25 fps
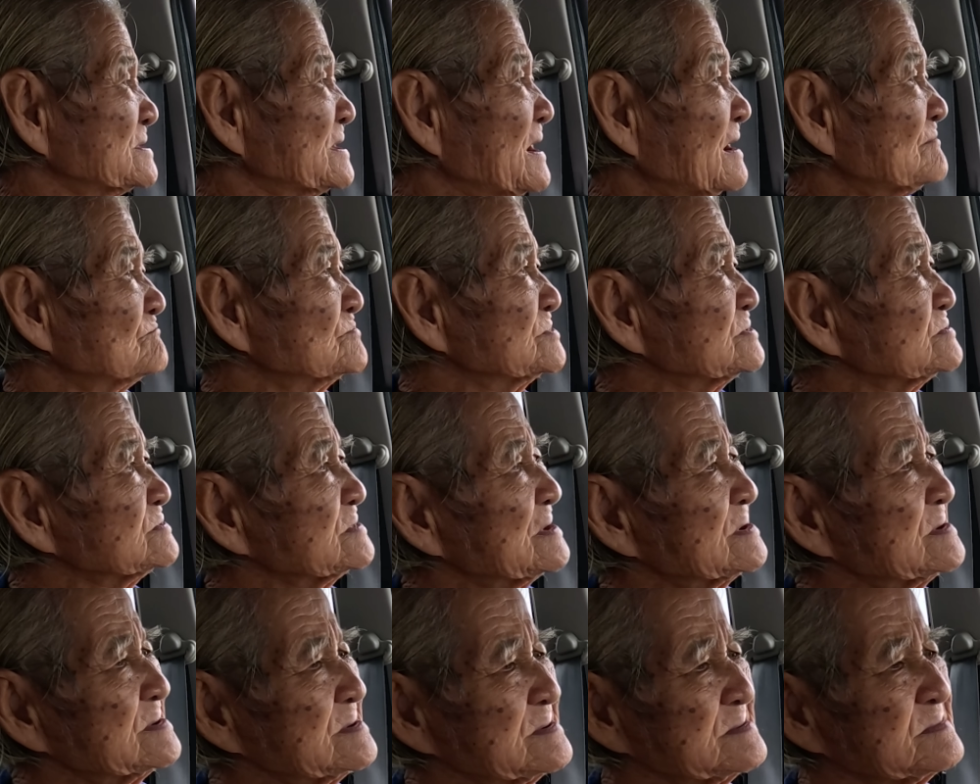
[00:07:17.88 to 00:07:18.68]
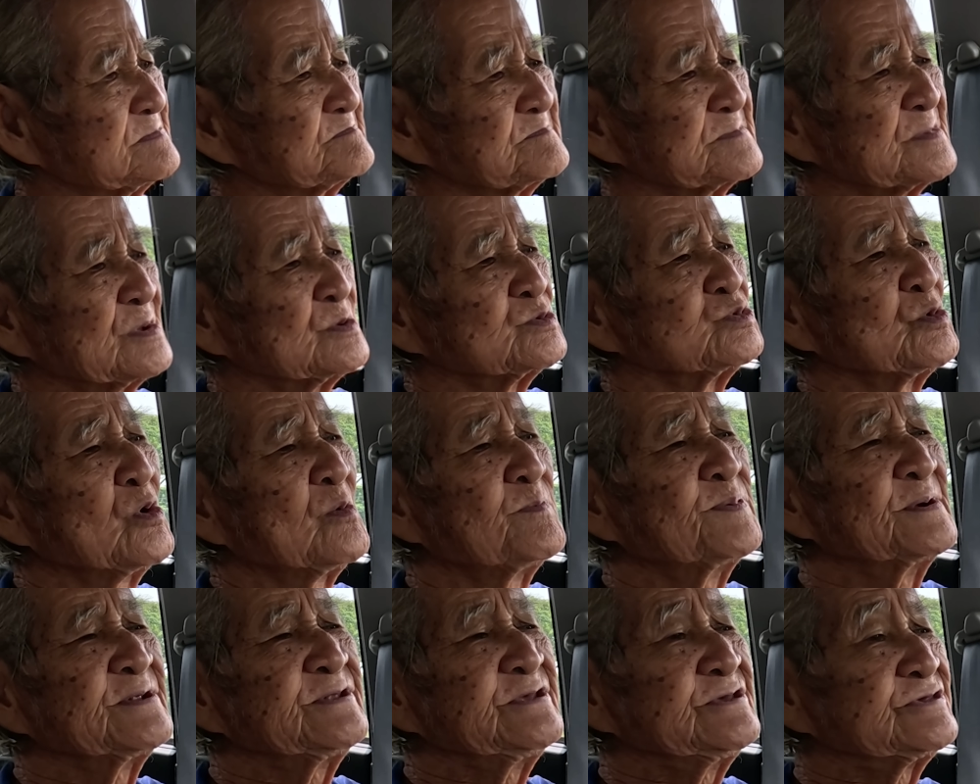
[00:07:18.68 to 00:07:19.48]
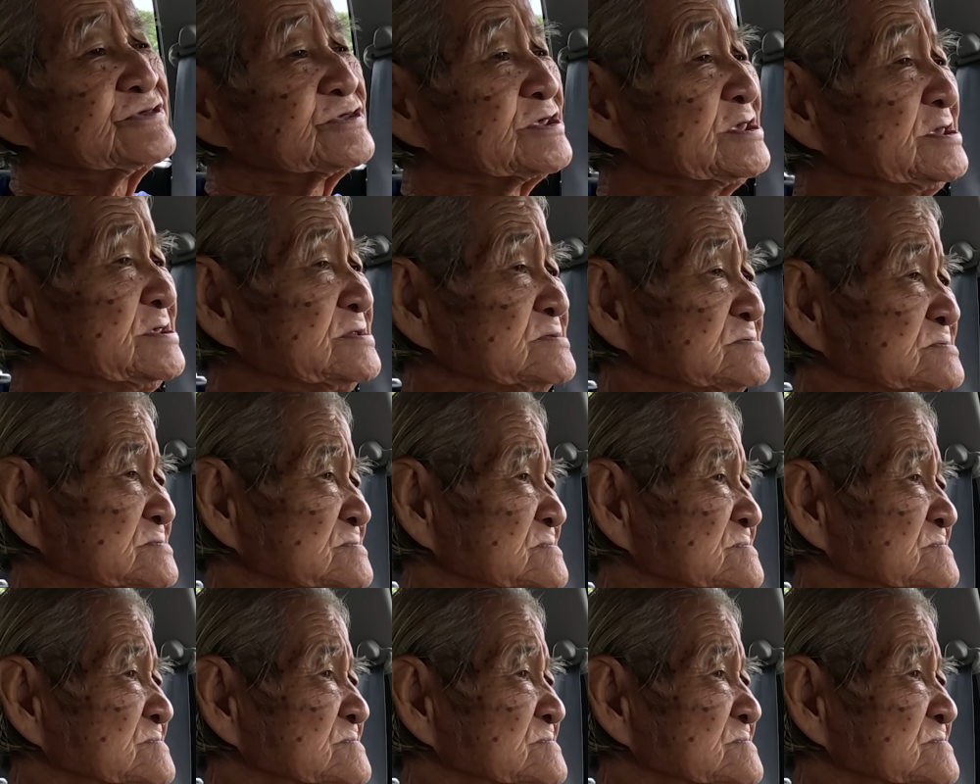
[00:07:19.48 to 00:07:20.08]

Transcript: the government. The nobody see.